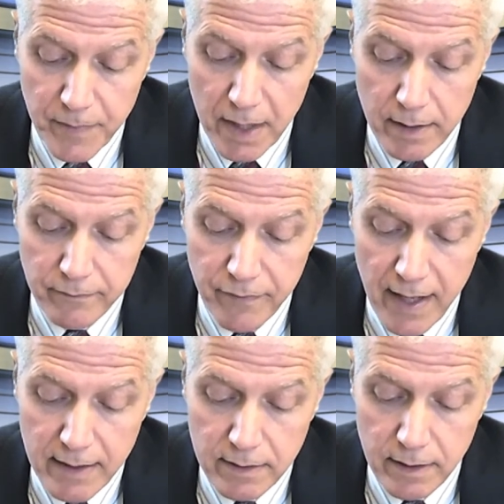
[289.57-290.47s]
And in
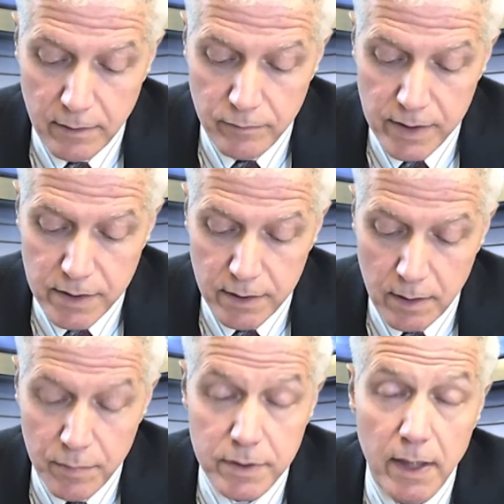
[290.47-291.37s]
fact, their recent
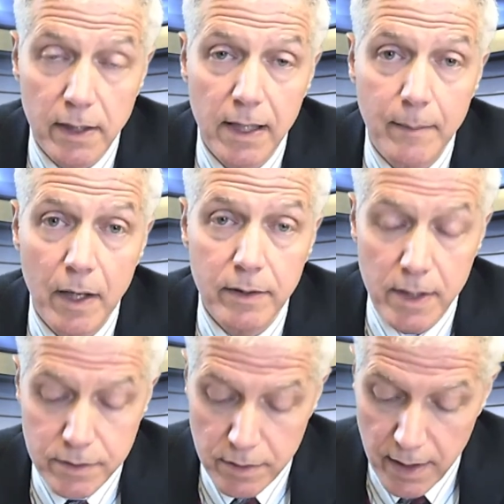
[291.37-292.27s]
numbers that came out
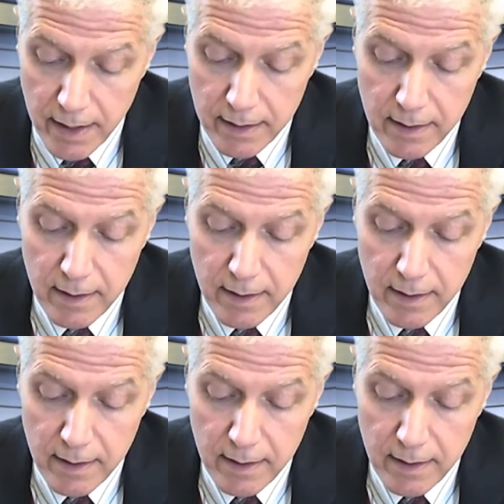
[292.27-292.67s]
yesterday